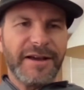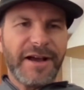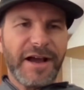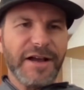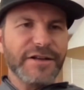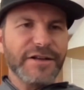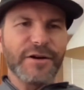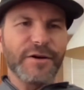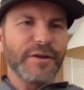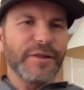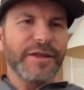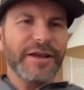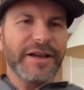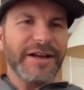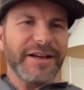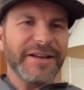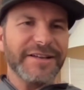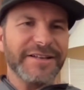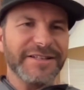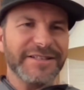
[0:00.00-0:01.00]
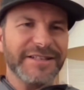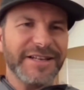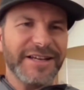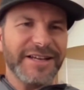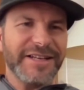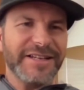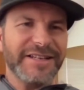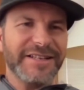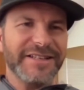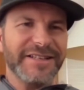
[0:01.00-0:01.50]
I don't think I could have
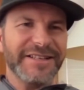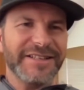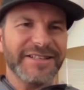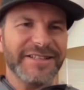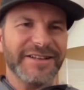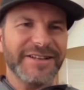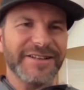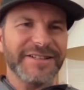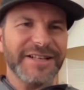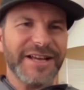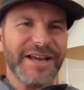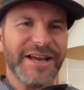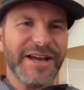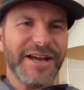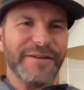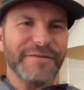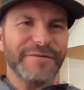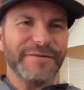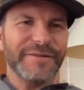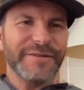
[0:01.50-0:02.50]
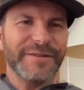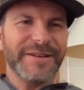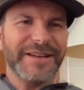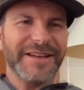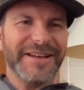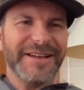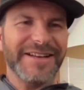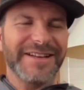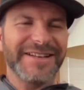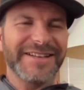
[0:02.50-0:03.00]
stayed as long as I have.
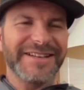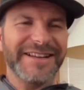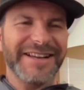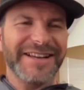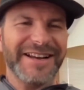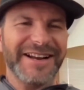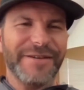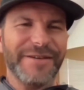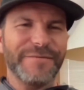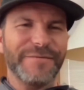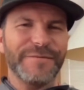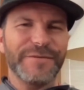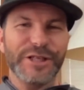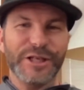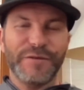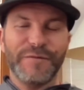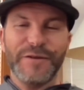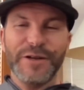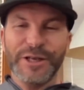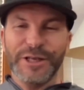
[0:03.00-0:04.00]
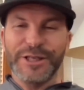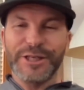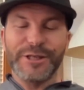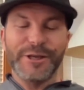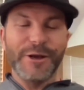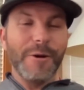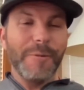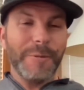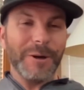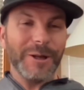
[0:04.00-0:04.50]
And I just feel
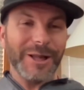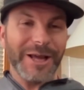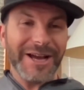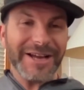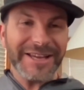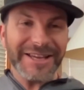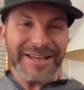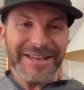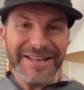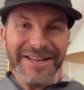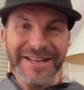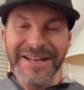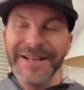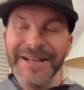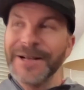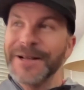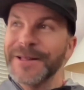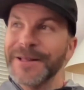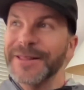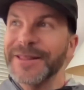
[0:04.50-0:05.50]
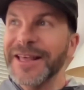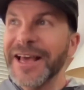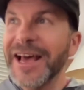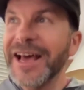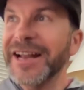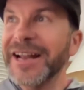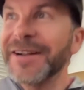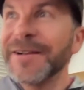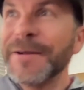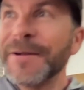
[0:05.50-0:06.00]
super lucky
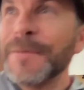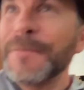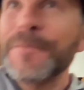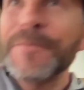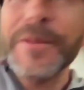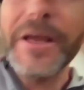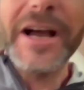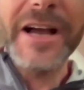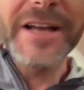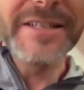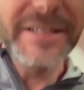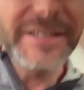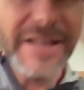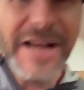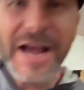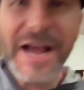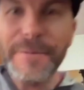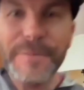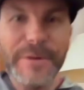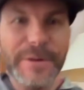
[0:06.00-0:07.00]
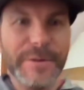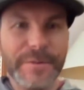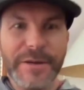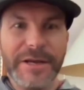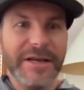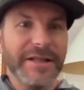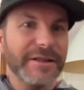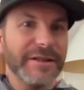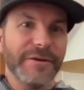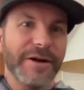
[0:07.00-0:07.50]
that I just happened to
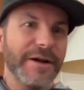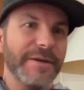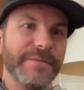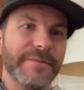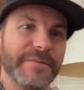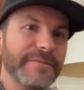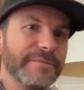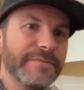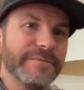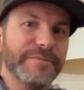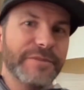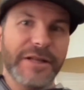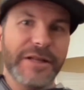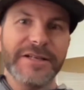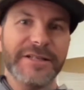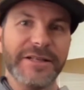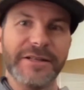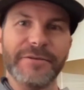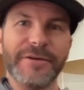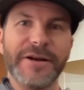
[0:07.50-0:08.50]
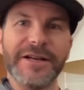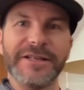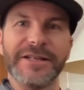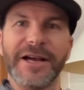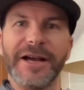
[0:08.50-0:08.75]
be at the right place at the right